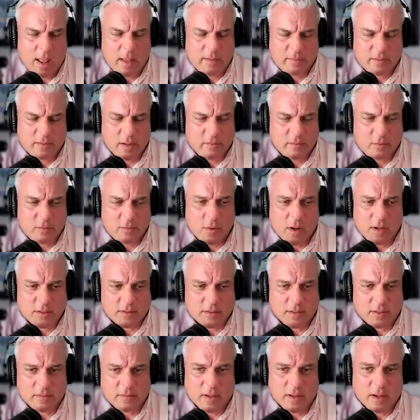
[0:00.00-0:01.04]
They can ask us
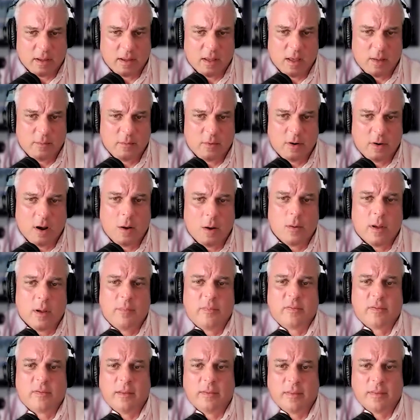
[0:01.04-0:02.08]
questions. They can come to our
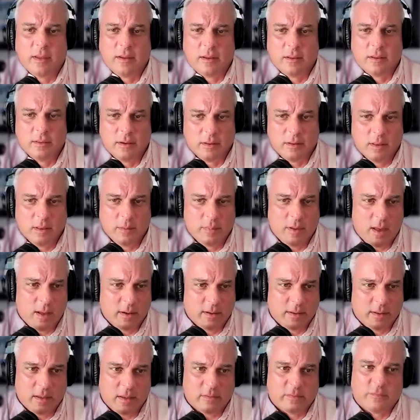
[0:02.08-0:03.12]
website. They can look at the
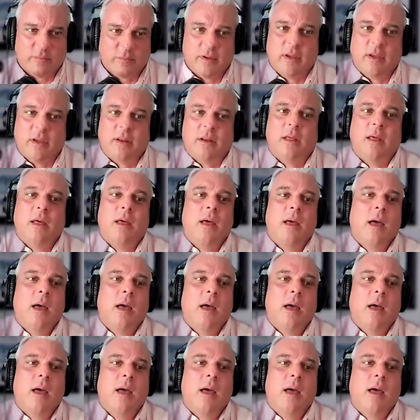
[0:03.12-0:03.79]
podcast feed.